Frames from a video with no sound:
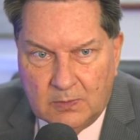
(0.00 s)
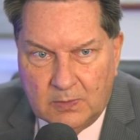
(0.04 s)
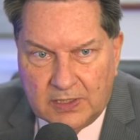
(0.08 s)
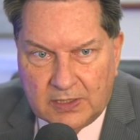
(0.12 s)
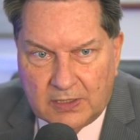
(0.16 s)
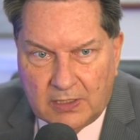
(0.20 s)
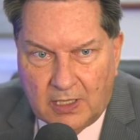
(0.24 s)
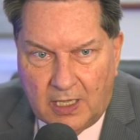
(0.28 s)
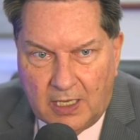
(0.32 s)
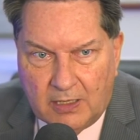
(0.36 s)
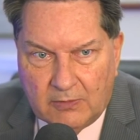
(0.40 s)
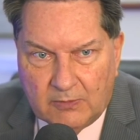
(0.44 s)
We
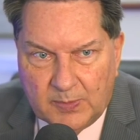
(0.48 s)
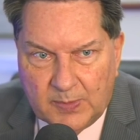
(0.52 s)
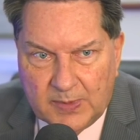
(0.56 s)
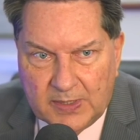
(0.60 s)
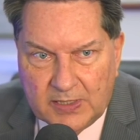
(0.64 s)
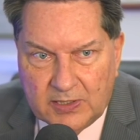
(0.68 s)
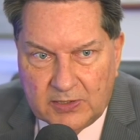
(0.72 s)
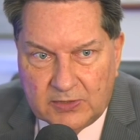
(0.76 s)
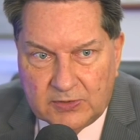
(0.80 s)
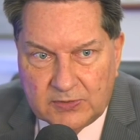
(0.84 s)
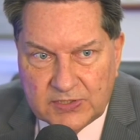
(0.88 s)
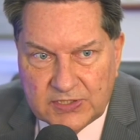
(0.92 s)
thought it would
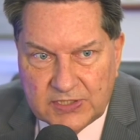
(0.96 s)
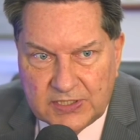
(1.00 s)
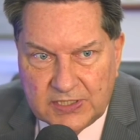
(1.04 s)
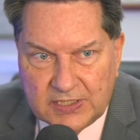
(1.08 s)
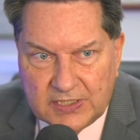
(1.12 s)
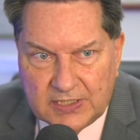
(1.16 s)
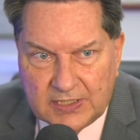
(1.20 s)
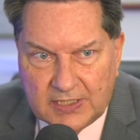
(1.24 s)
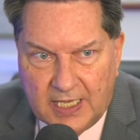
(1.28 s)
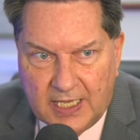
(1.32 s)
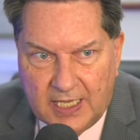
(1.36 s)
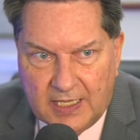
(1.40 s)
be
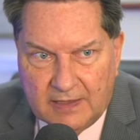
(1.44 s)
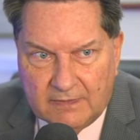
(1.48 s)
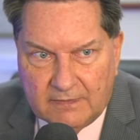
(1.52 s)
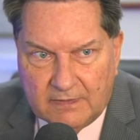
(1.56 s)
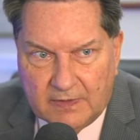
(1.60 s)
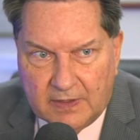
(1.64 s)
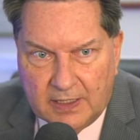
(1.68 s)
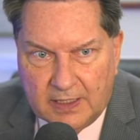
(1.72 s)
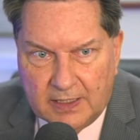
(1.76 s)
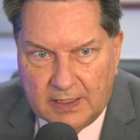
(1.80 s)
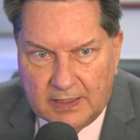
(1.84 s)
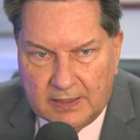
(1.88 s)
interesting to have
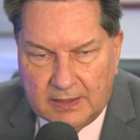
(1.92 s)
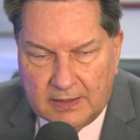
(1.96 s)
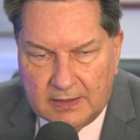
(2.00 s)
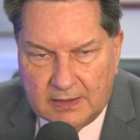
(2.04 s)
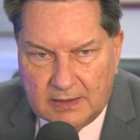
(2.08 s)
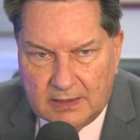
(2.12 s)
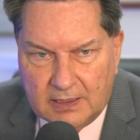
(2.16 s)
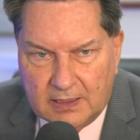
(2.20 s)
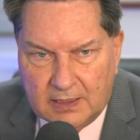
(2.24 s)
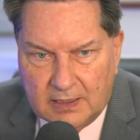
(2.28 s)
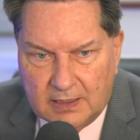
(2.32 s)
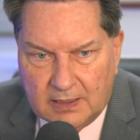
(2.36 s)
a,
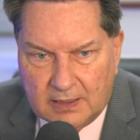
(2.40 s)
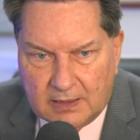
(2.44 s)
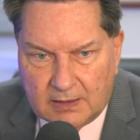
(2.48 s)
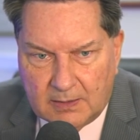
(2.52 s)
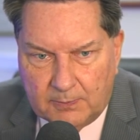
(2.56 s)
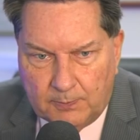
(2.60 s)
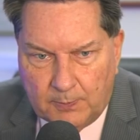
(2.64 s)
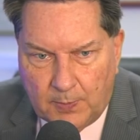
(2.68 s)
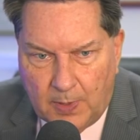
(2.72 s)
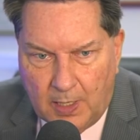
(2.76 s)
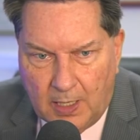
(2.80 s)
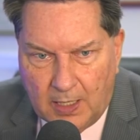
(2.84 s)
a
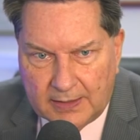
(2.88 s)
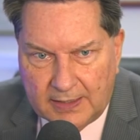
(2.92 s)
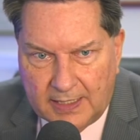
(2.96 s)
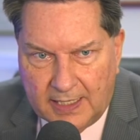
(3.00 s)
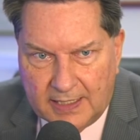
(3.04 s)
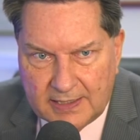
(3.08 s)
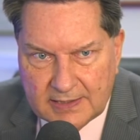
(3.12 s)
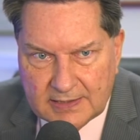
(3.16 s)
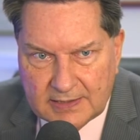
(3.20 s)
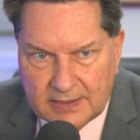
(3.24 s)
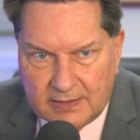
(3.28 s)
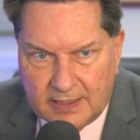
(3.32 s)

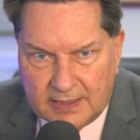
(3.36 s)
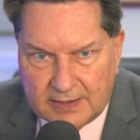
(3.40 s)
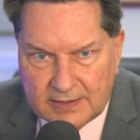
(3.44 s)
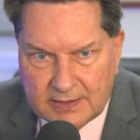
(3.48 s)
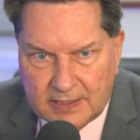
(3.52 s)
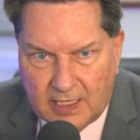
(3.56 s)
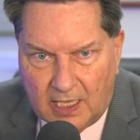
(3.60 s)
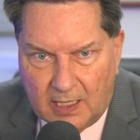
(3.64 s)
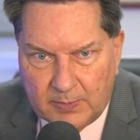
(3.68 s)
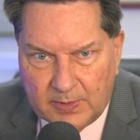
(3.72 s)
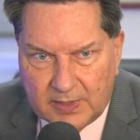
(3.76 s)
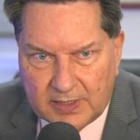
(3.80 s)
podcast on that
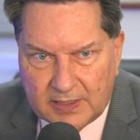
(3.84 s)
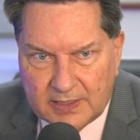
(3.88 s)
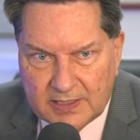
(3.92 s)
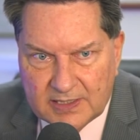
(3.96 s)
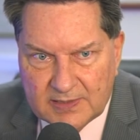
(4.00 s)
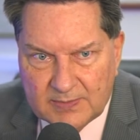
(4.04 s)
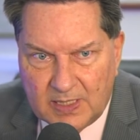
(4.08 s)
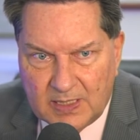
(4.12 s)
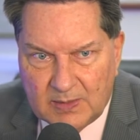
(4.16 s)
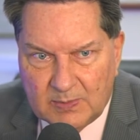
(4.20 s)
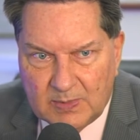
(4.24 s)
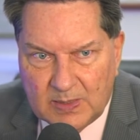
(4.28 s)
topic
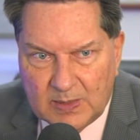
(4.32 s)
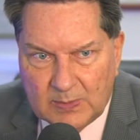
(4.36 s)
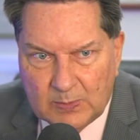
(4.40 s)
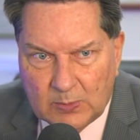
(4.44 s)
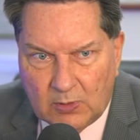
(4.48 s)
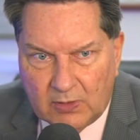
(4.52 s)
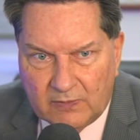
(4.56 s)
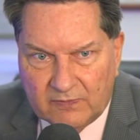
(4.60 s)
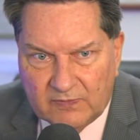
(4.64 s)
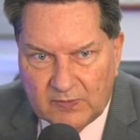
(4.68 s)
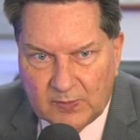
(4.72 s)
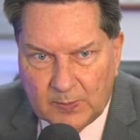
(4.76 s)
because many
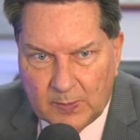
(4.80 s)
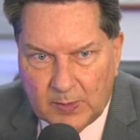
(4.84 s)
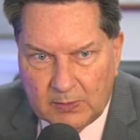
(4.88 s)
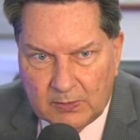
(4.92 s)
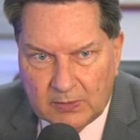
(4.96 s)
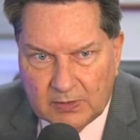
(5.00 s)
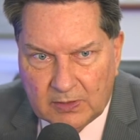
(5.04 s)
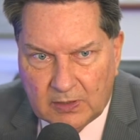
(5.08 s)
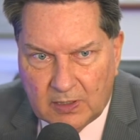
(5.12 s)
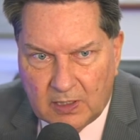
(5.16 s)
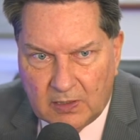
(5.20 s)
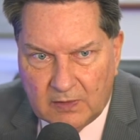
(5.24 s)
people aren't familiar
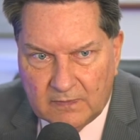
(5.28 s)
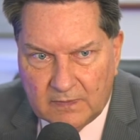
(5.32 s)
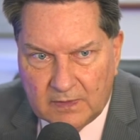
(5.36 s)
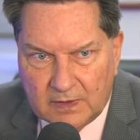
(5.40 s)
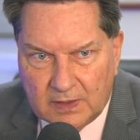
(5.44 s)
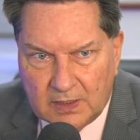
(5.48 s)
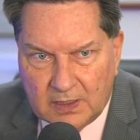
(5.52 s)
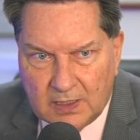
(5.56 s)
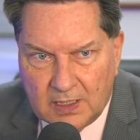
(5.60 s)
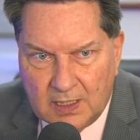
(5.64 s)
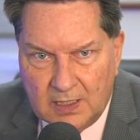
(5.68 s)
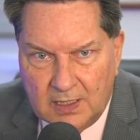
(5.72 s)
with COVID
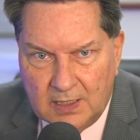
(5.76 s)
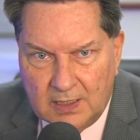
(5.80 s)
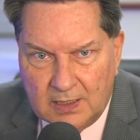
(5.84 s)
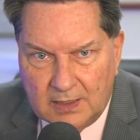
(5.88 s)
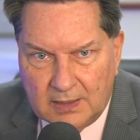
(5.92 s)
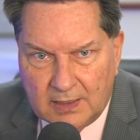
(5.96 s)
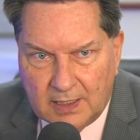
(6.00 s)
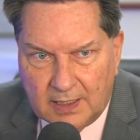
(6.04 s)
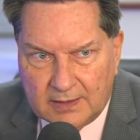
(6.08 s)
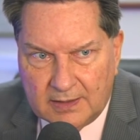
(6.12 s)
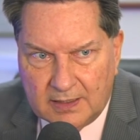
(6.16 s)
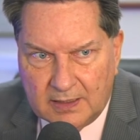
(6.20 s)

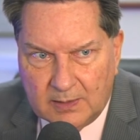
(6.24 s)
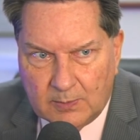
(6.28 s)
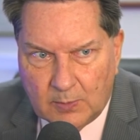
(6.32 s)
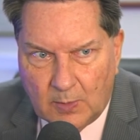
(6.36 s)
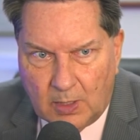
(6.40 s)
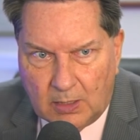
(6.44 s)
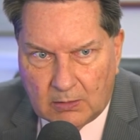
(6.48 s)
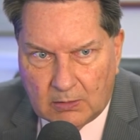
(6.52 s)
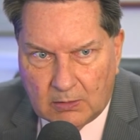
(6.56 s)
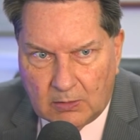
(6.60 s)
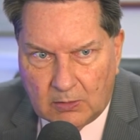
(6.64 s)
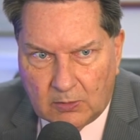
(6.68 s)
19
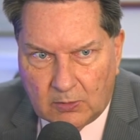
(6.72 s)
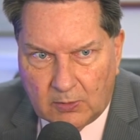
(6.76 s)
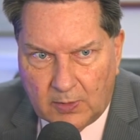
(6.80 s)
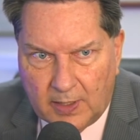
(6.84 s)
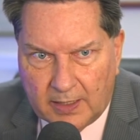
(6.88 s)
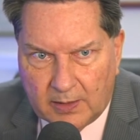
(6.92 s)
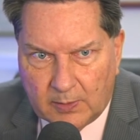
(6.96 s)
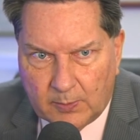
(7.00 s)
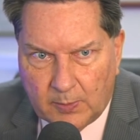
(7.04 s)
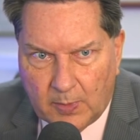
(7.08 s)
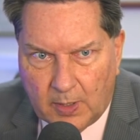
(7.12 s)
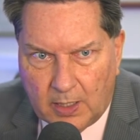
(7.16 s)
monoclonal
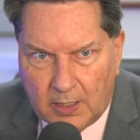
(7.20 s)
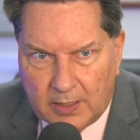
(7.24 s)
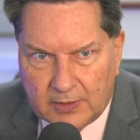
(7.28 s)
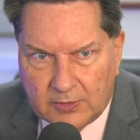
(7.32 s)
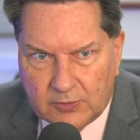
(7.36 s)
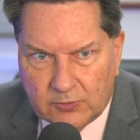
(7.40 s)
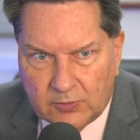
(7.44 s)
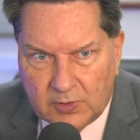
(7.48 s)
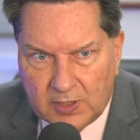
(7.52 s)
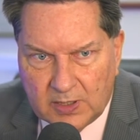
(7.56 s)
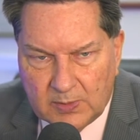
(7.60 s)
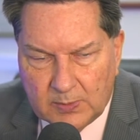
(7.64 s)
antibody
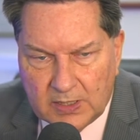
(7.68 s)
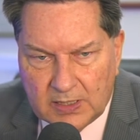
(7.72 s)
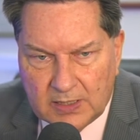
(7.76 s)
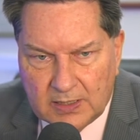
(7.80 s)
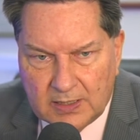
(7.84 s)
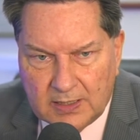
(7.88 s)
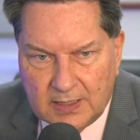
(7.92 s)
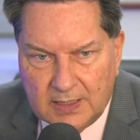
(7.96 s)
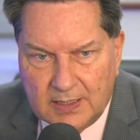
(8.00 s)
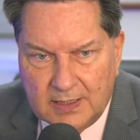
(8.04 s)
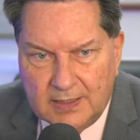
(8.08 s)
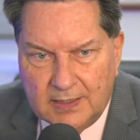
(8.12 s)

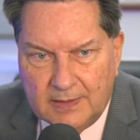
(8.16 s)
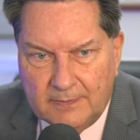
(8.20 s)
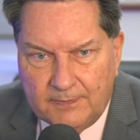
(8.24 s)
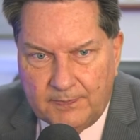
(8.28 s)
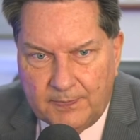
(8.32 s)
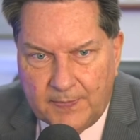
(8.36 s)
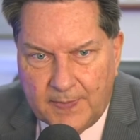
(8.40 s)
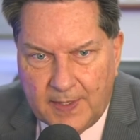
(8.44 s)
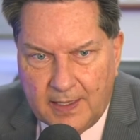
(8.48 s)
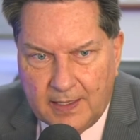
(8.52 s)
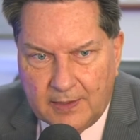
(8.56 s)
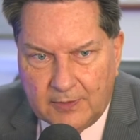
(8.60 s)
treatment.
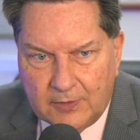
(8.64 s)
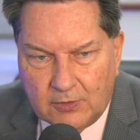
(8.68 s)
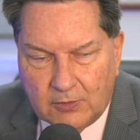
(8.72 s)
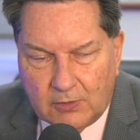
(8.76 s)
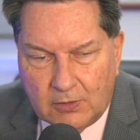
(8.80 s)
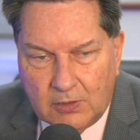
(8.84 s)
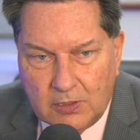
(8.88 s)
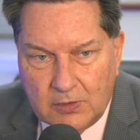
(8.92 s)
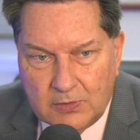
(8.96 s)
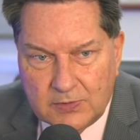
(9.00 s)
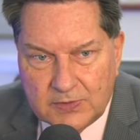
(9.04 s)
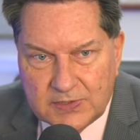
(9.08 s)
And
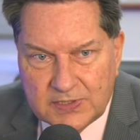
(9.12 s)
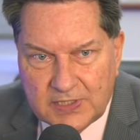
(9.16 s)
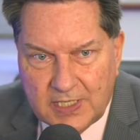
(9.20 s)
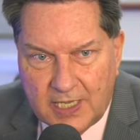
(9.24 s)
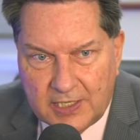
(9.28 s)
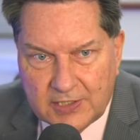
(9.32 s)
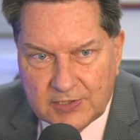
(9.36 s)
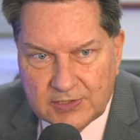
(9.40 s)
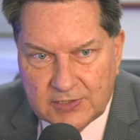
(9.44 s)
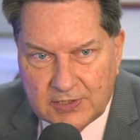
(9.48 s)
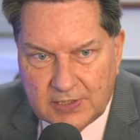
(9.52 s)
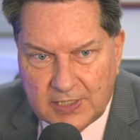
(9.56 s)
your host
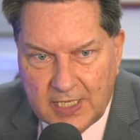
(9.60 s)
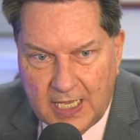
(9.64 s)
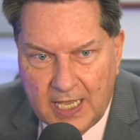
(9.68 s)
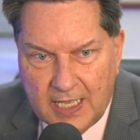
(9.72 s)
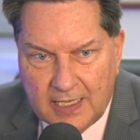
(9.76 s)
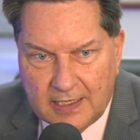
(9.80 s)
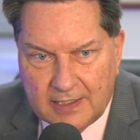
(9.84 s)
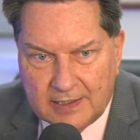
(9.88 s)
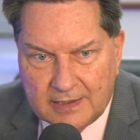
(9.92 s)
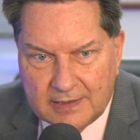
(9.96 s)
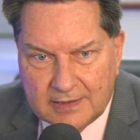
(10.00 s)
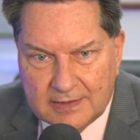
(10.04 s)
actually
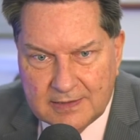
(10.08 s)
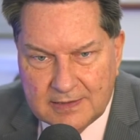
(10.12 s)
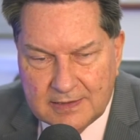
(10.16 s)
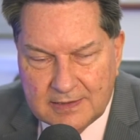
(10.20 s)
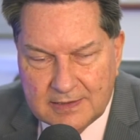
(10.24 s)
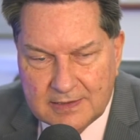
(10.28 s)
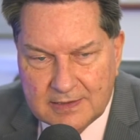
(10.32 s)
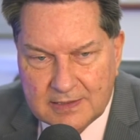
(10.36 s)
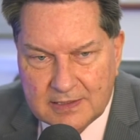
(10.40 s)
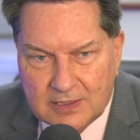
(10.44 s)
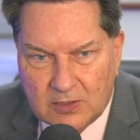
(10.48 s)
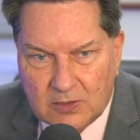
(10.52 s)
had it.
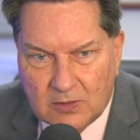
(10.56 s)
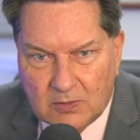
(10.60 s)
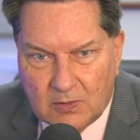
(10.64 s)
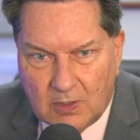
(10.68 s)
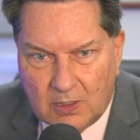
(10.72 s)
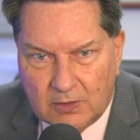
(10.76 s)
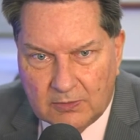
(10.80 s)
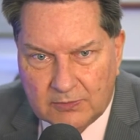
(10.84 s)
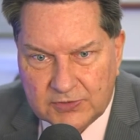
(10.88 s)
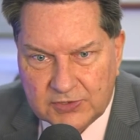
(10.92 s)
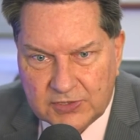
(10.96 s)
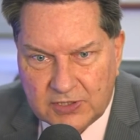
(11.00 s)
So
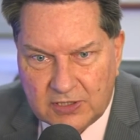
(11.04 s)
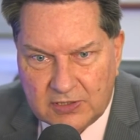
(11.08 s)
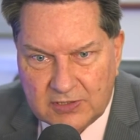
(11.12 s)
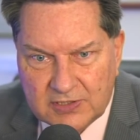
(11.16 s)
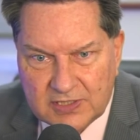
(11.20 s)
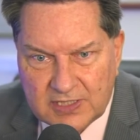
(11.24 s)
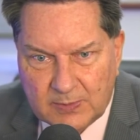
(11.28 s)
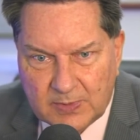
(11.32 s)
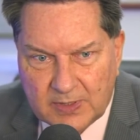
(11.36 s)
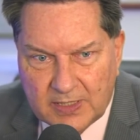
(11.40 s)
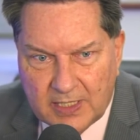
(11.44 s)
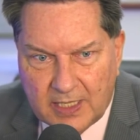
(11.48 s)
I'll share
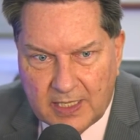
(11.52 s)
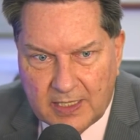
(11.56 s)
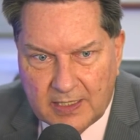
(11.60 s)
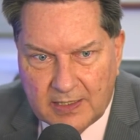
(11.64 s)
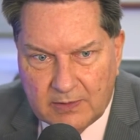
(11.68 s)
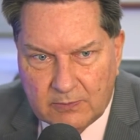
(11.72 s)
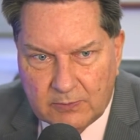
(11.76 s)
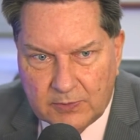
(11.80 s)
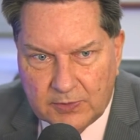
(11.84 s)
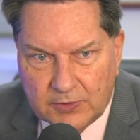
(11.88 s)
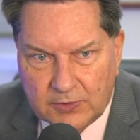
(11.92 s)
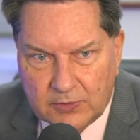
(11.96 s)
some of that
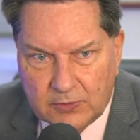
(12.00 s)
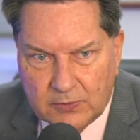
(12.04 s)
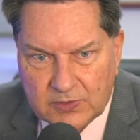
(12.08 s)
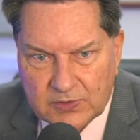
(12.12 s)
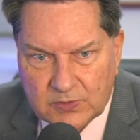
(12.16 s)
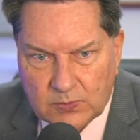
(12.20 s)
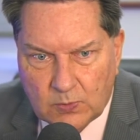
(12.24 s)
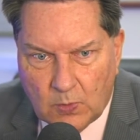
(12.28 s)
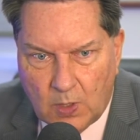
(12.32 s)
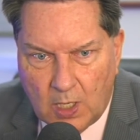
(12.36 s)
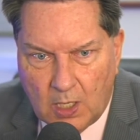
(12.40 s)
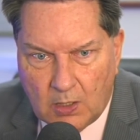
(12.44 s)
with you
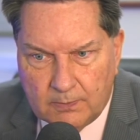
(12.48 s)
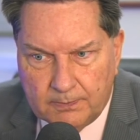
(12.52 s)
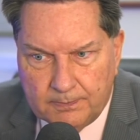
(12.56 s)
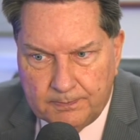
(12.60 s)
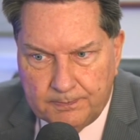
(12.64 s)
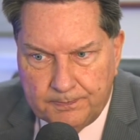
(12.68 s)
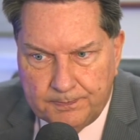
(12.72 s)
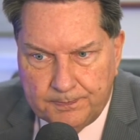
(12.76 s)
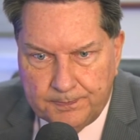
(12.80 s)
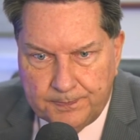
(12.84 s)
as well.